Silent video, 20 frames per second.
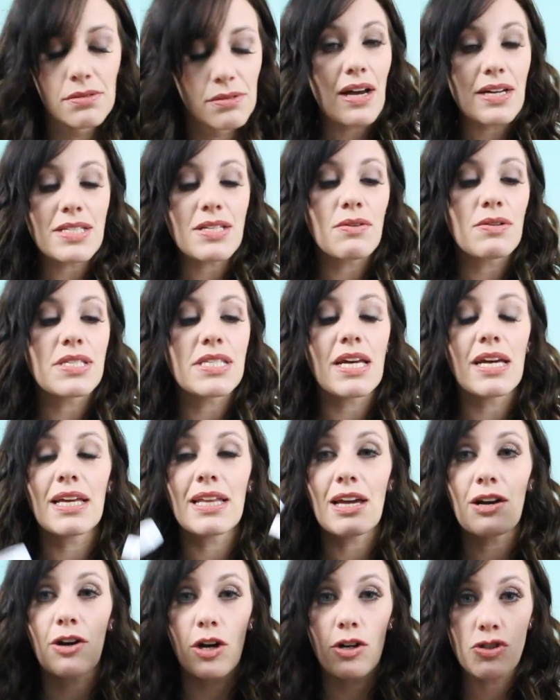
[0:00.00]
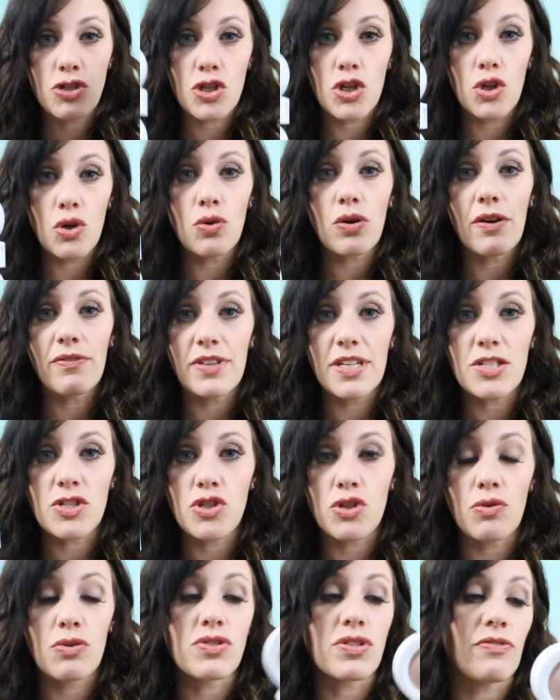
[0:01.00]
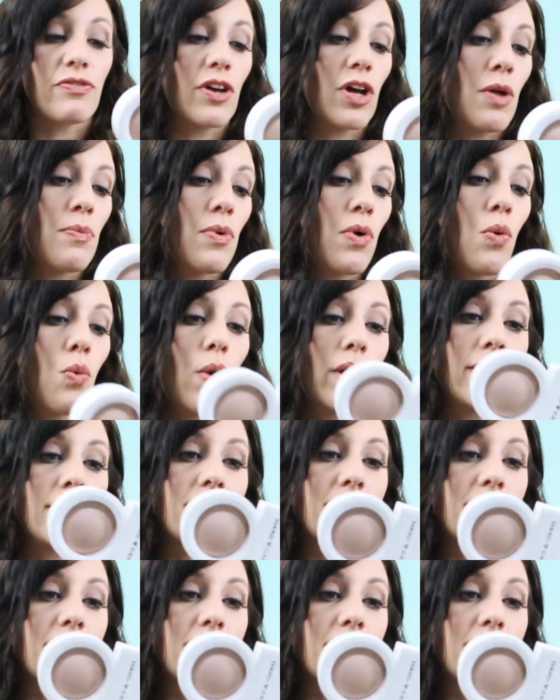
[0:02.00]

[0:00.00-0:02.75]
As I was saying, there are 2 of these duos available. One